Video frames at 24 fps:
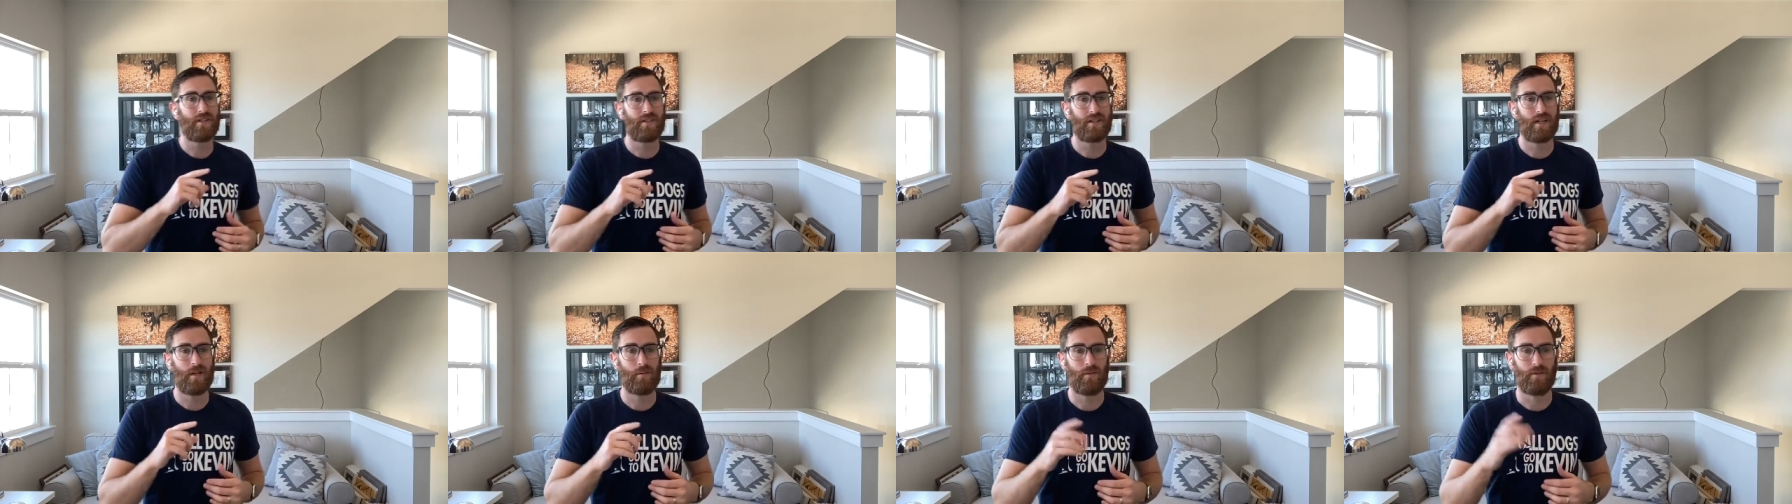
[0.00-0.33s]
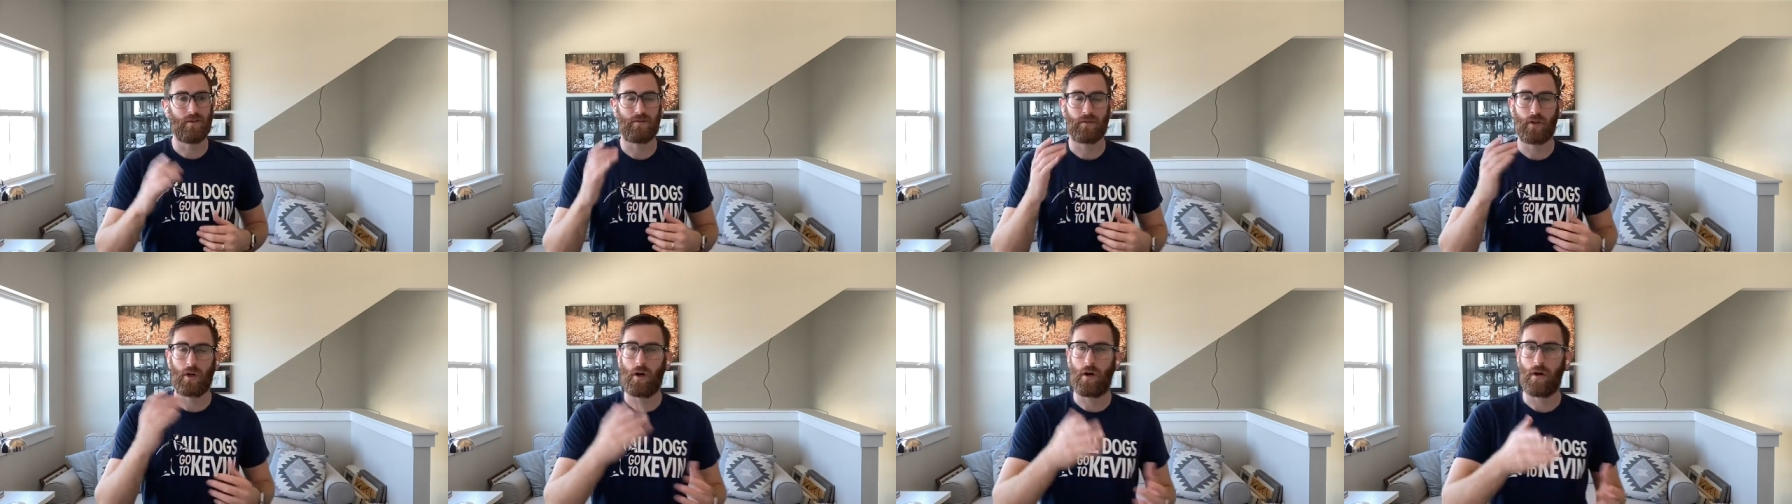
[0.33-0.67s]
the
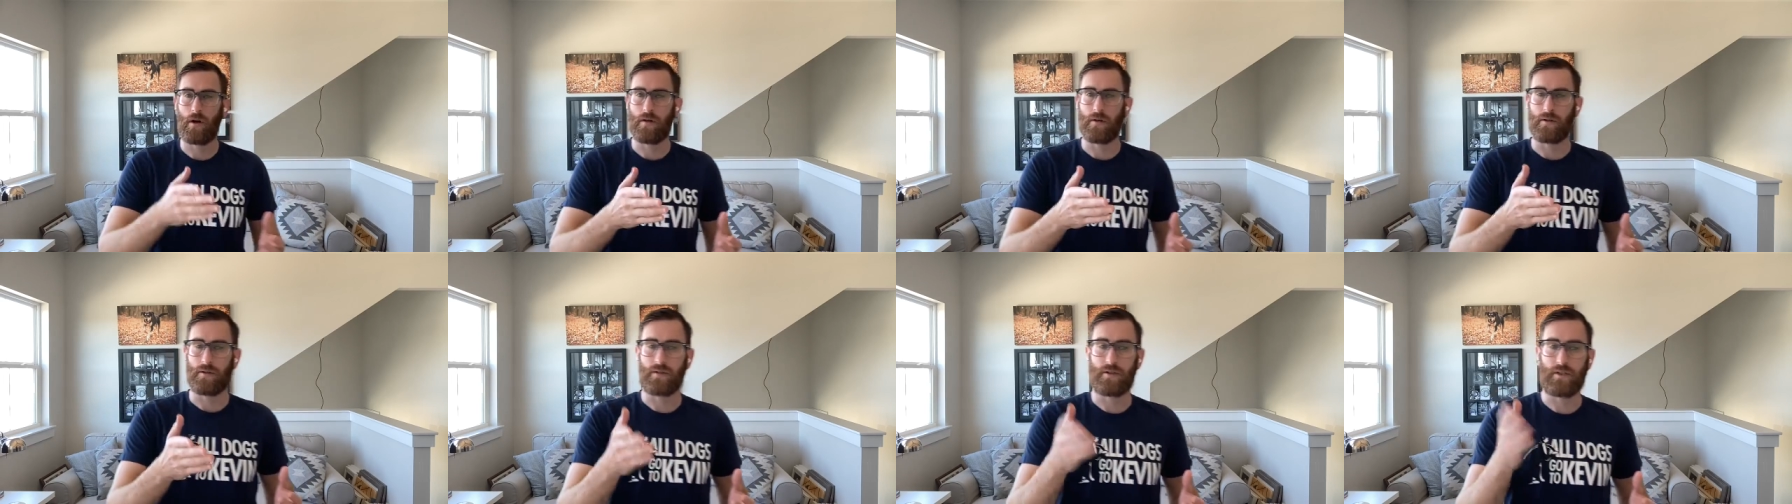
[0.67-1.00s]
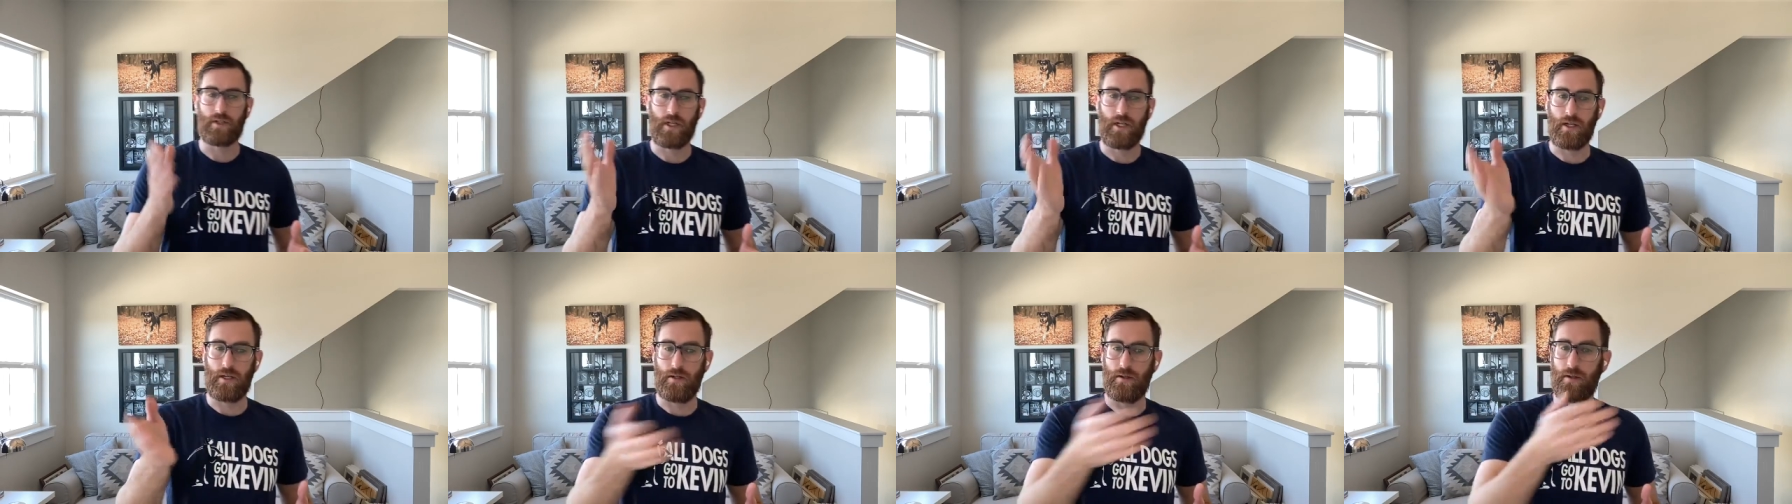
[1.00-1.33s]
example of cars
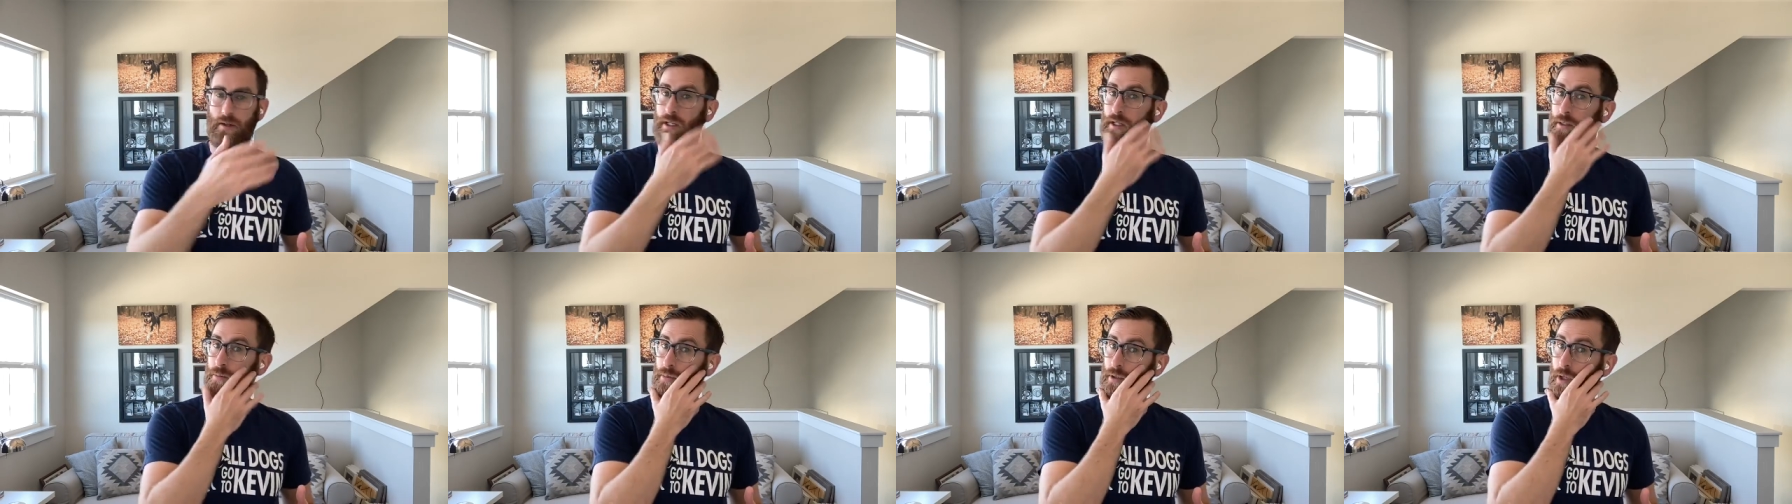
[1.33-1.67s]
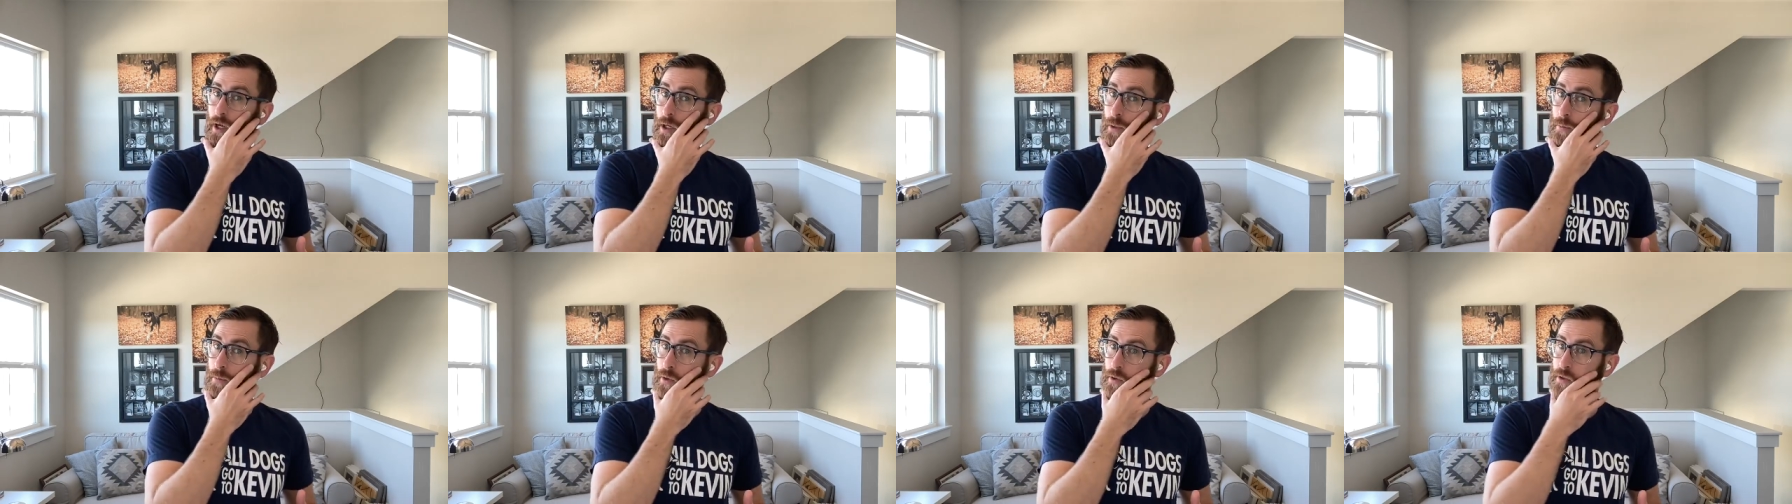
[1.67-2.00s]
in the
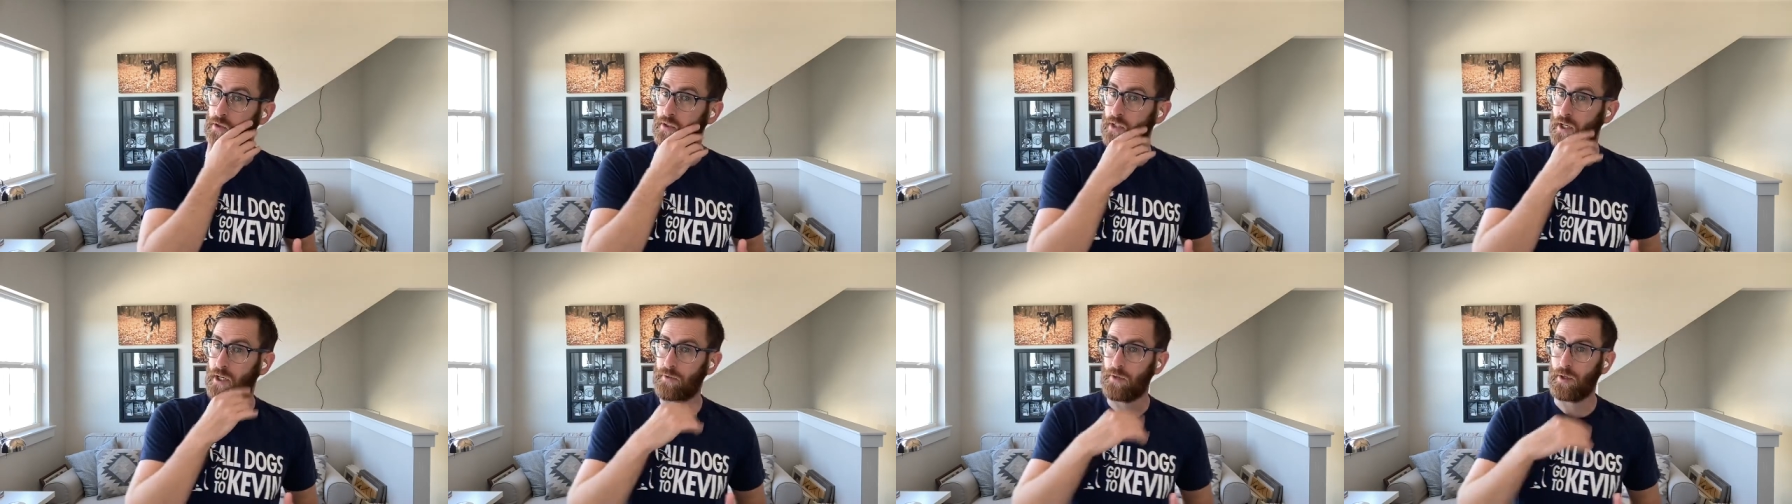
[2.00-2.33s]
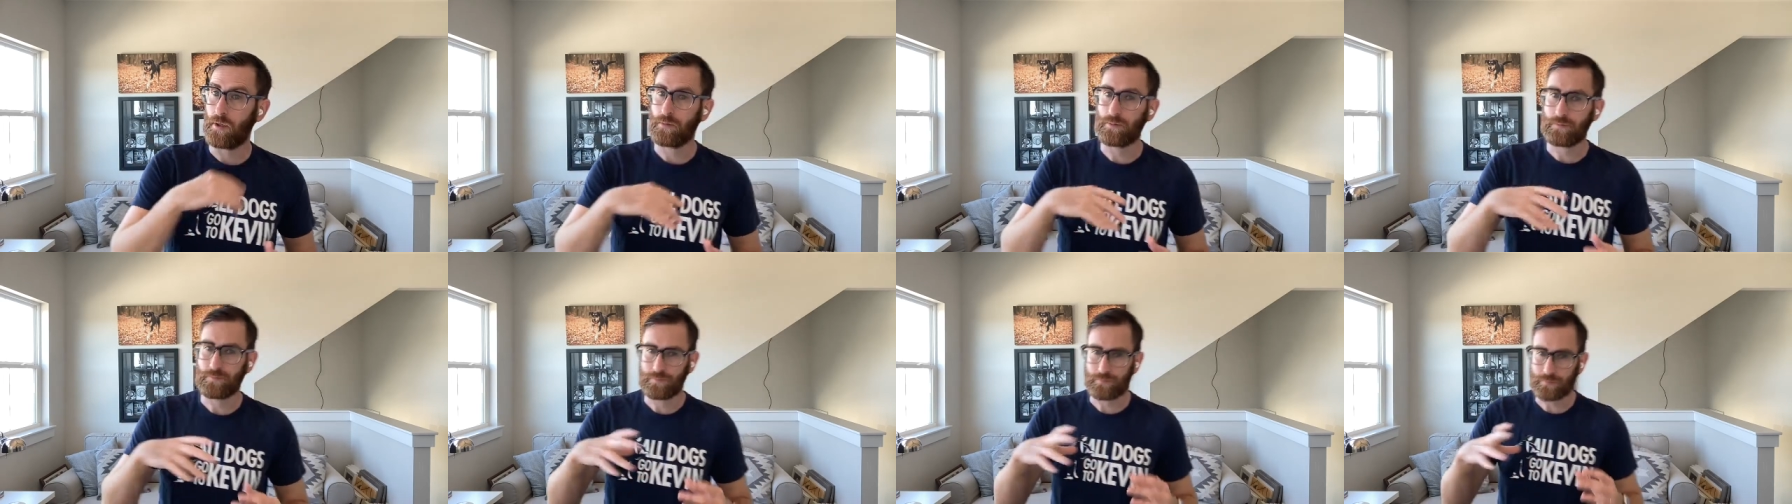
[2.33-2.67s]
blog post that i
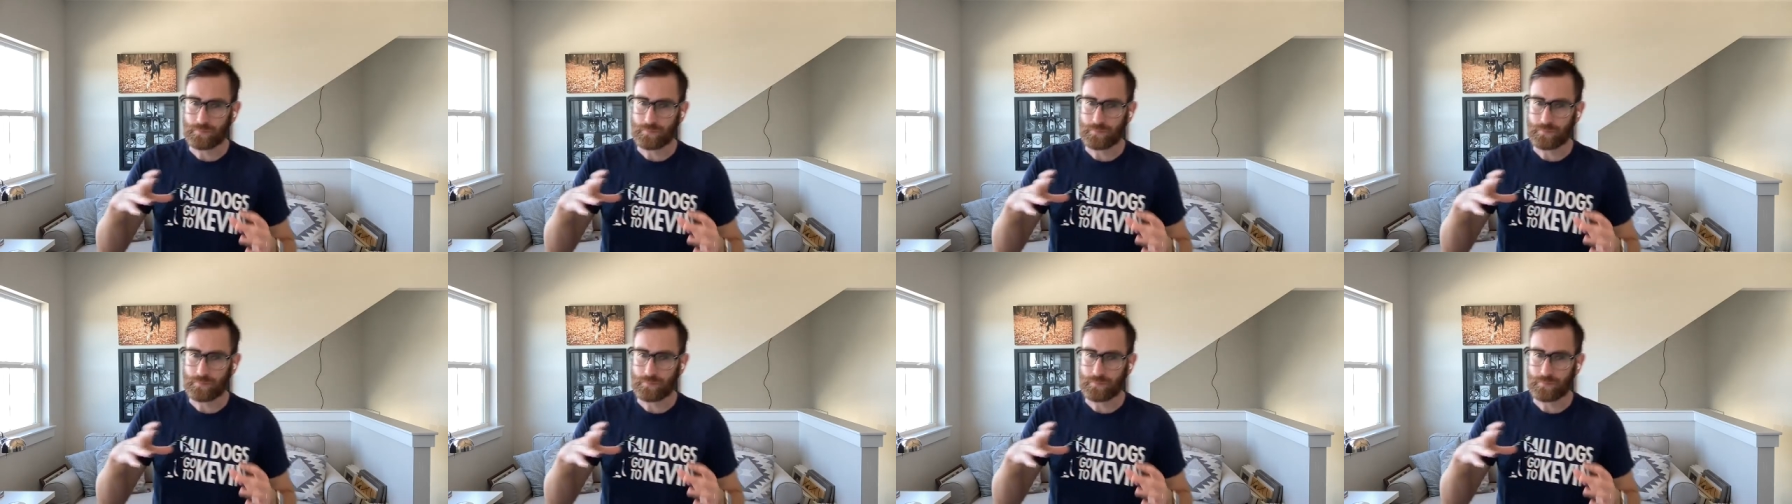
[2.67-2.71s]
wrote